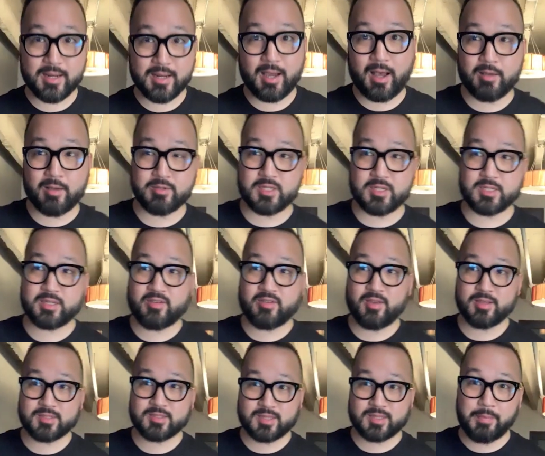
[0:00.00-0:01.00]
I'll just
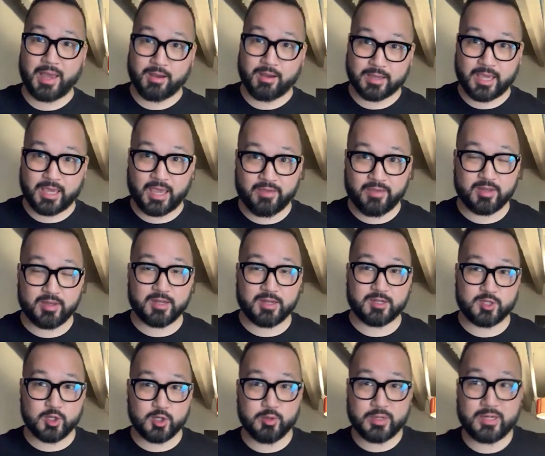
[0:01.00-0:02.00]
somehow cave in and
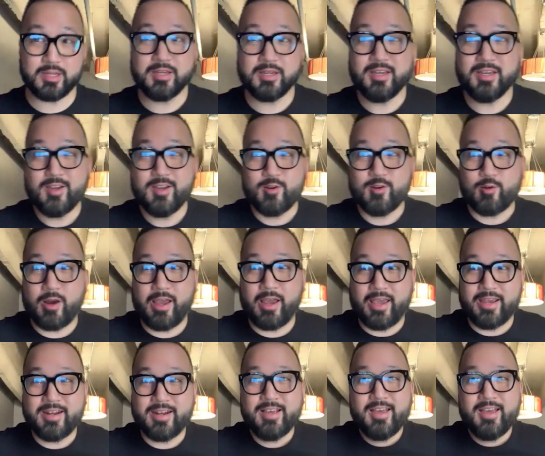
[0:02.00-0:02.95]
do it, right?